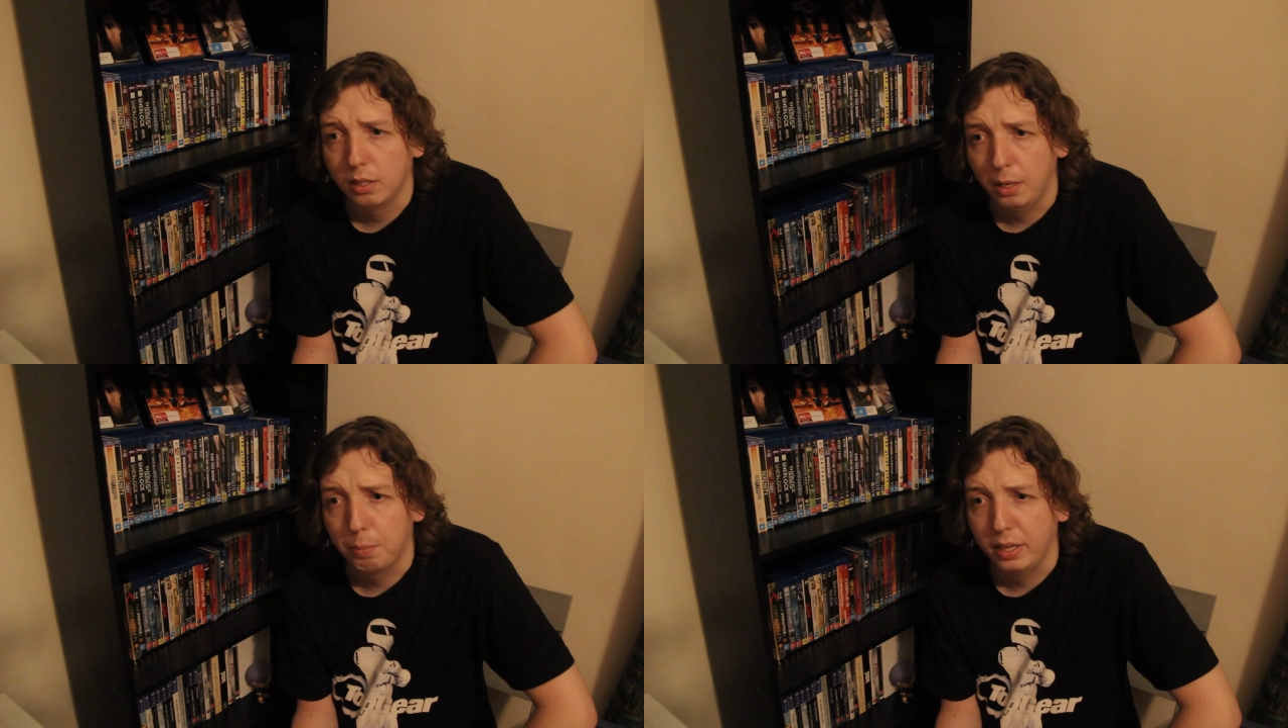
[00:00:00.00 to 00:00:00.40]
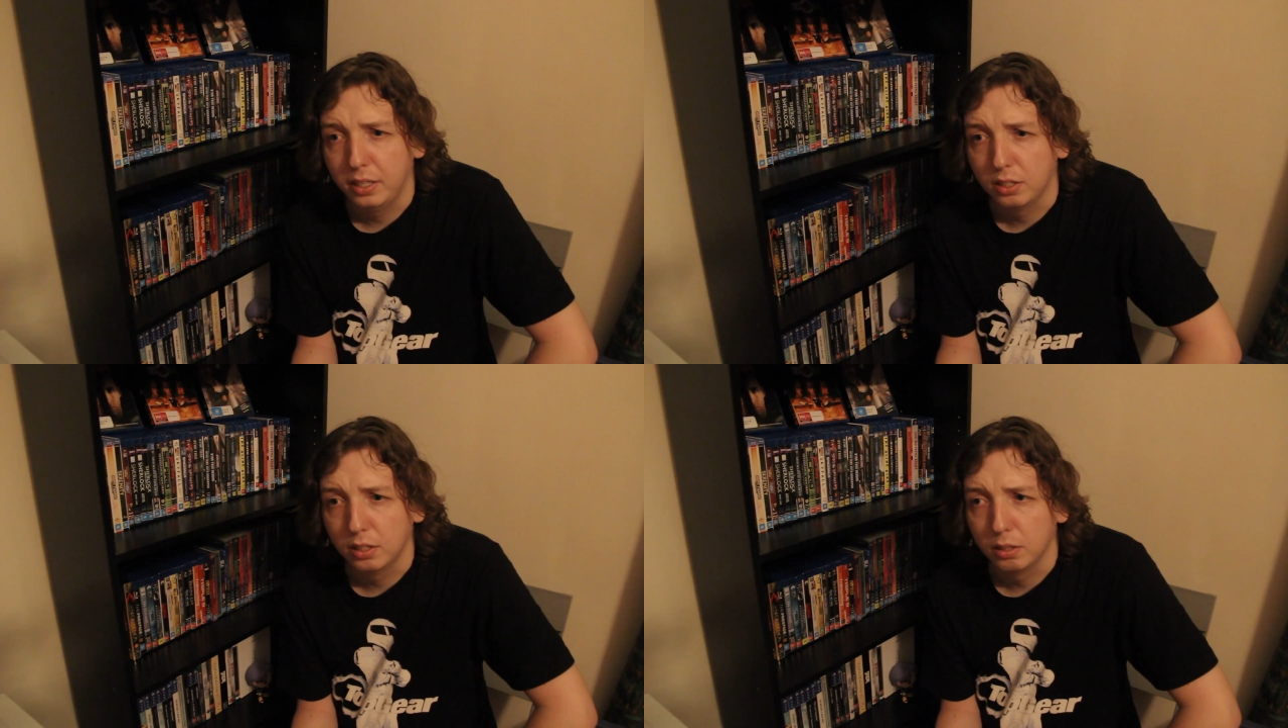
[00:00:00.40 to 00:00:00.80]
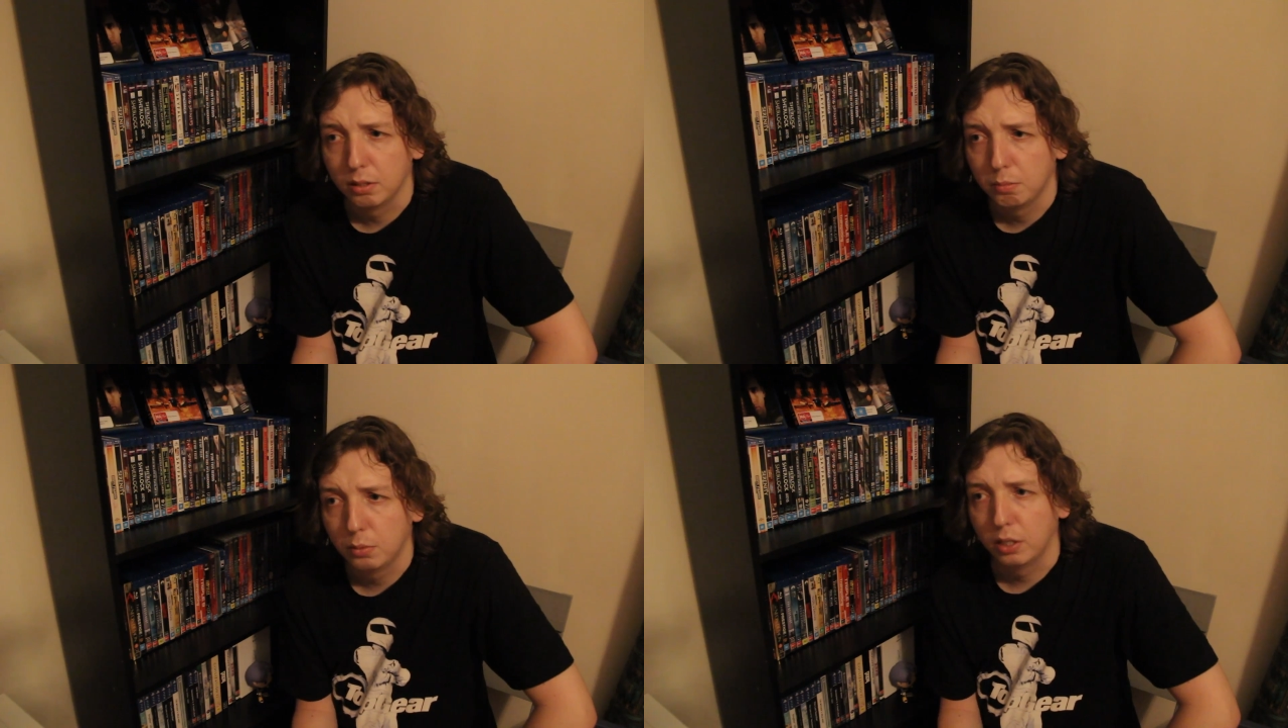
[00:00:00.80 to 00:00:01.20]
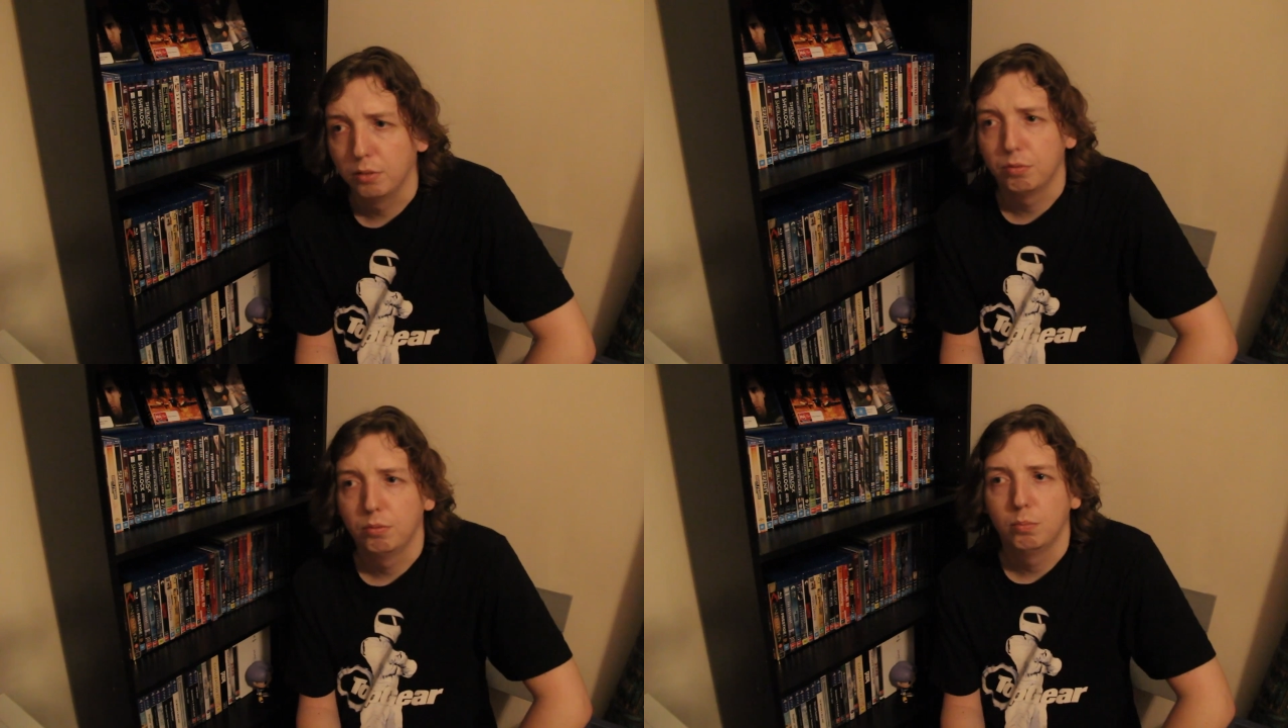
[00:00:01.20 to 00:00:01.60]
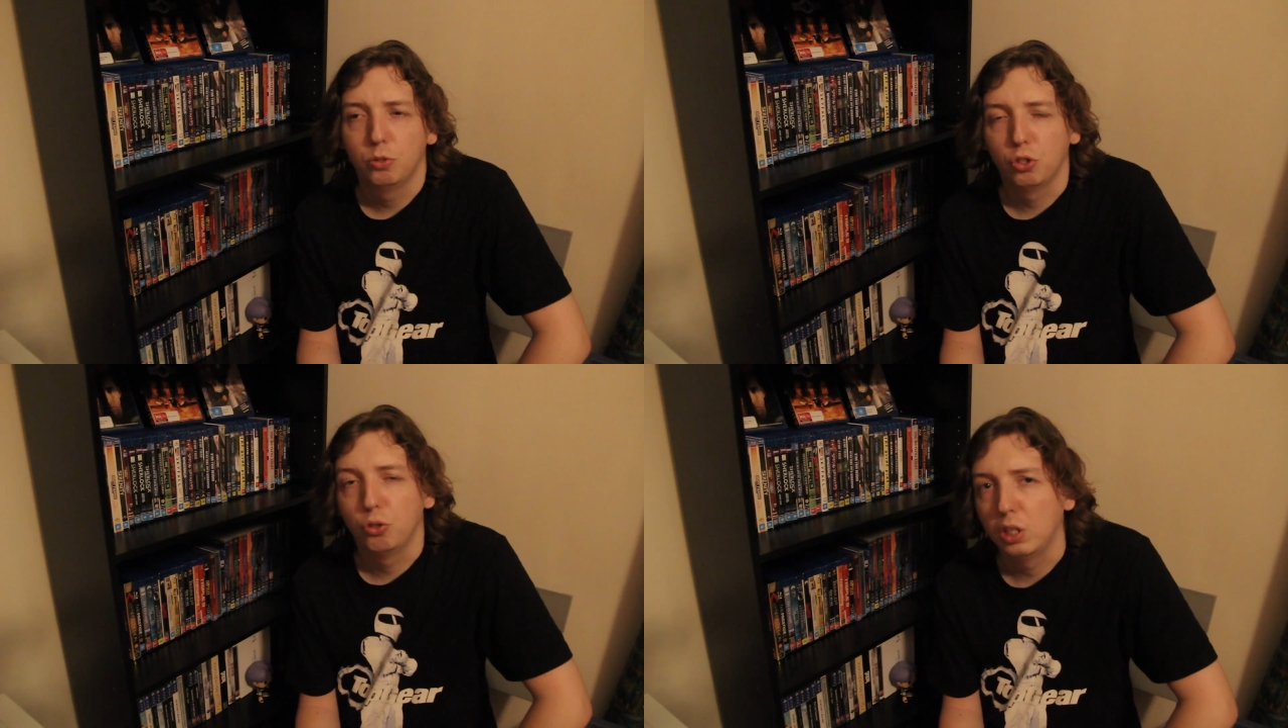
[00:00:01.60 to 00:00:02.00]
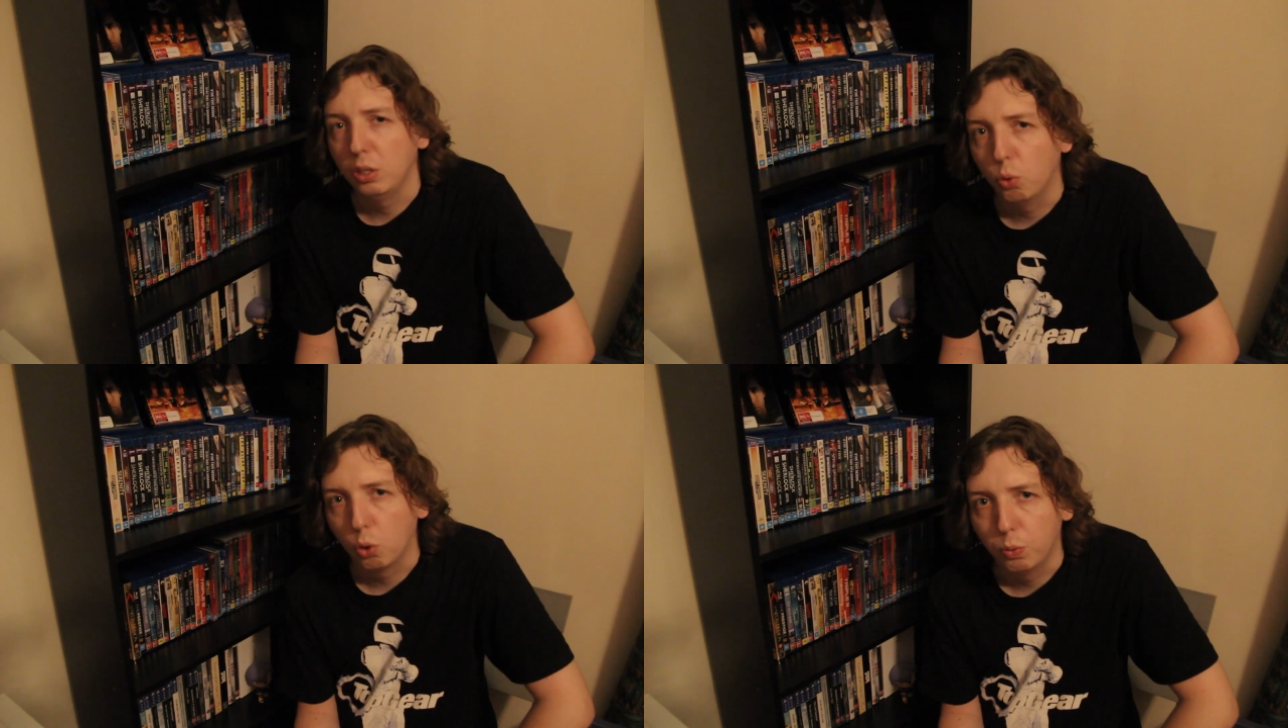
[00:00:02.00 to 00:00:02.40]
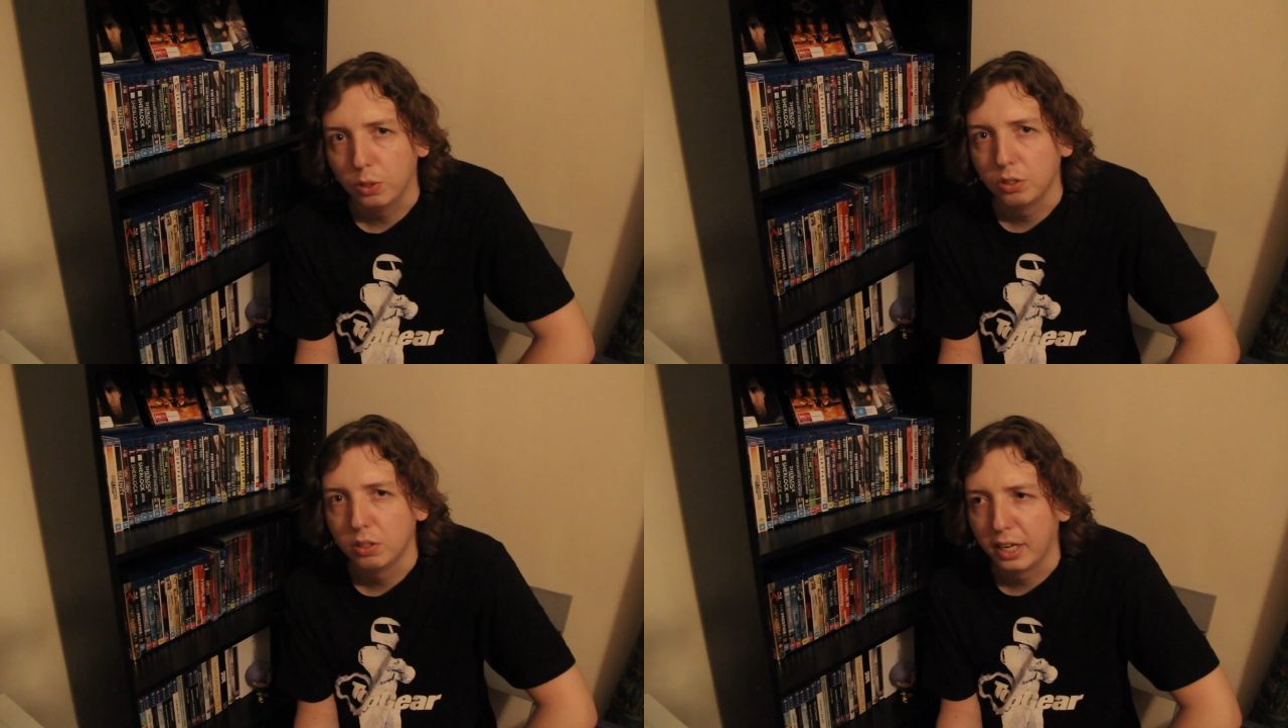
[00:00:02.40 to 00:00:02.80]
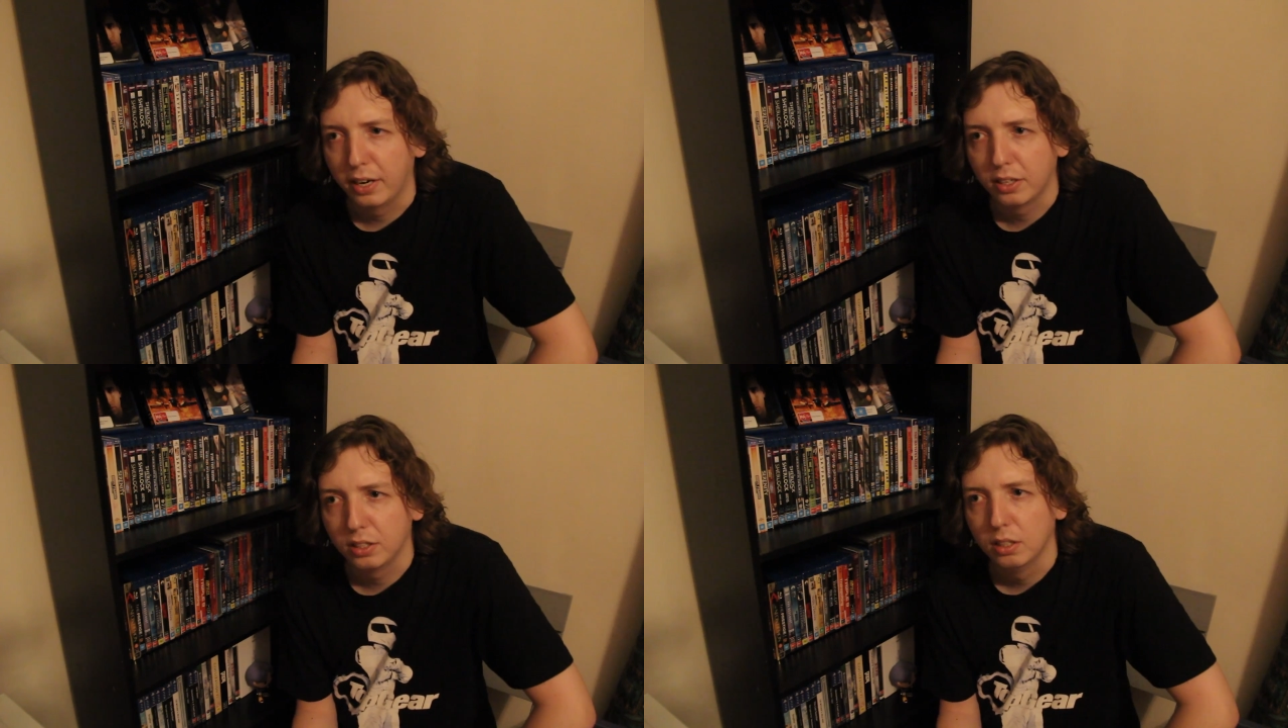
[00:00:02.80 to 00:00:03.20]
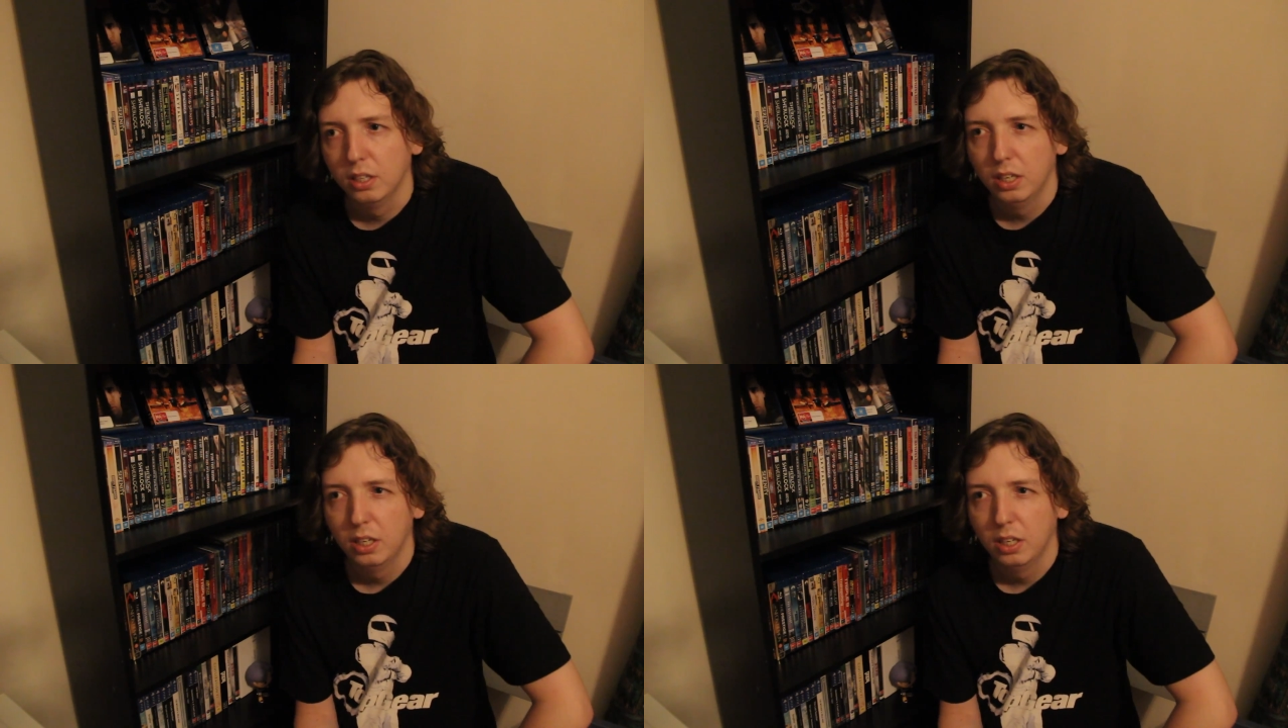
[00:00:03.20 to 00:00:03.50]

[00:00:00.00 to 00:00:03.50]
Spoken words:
He plays a kind of socially awkward character,